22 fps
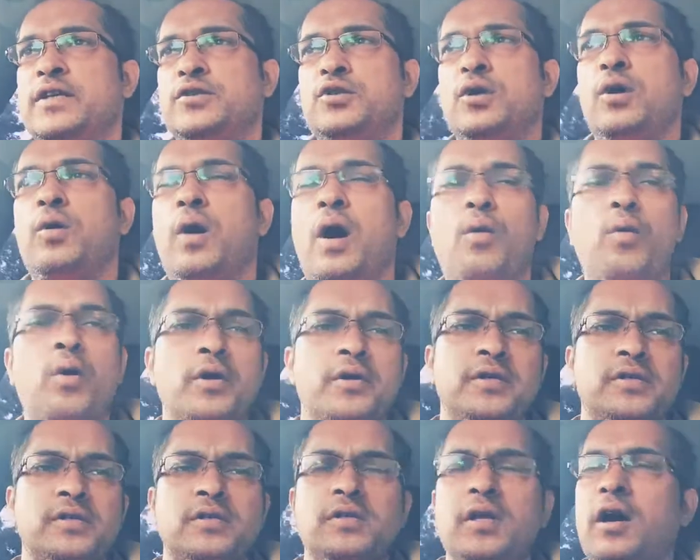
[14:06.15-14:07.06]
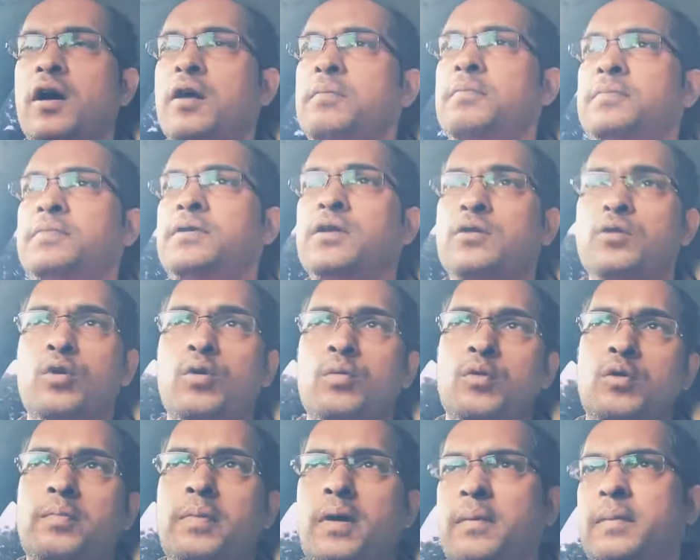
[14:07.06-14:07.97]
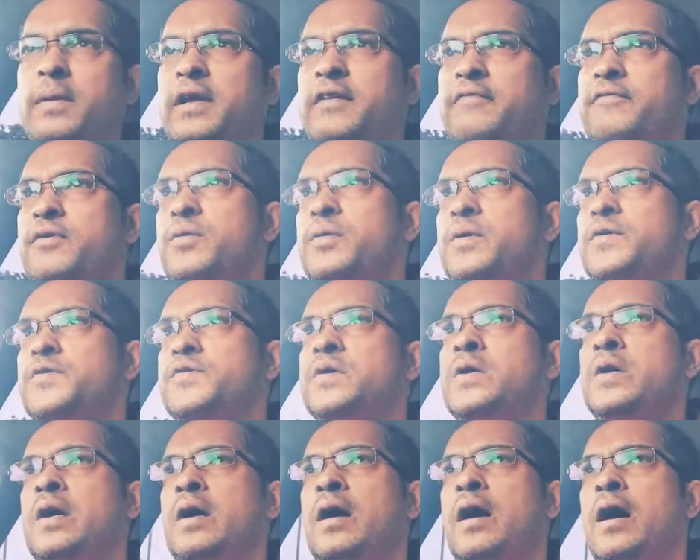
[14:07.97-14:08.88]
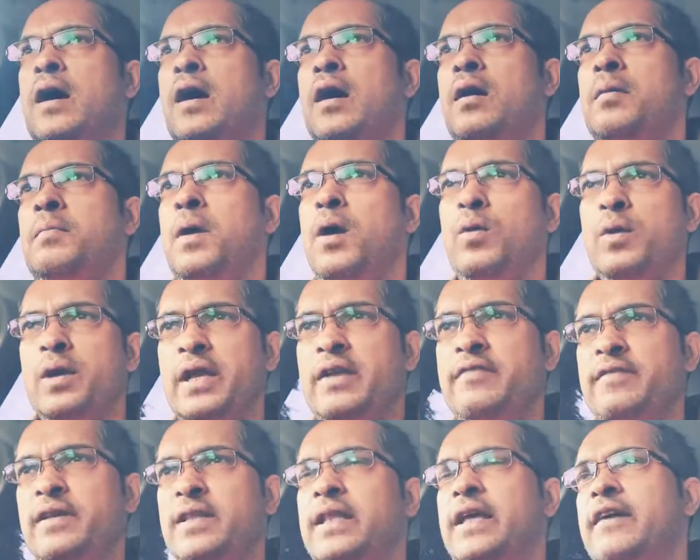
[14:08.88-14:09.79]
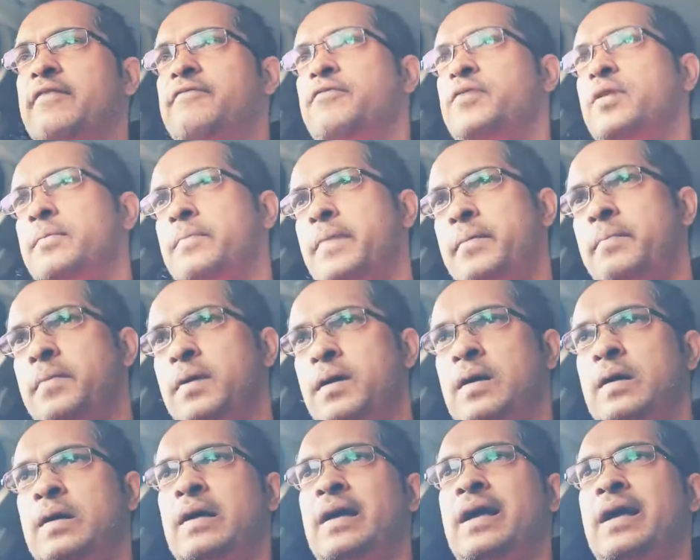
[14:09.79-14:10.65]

so I won't disturb the normal public viewers. I'll leave it there for the member.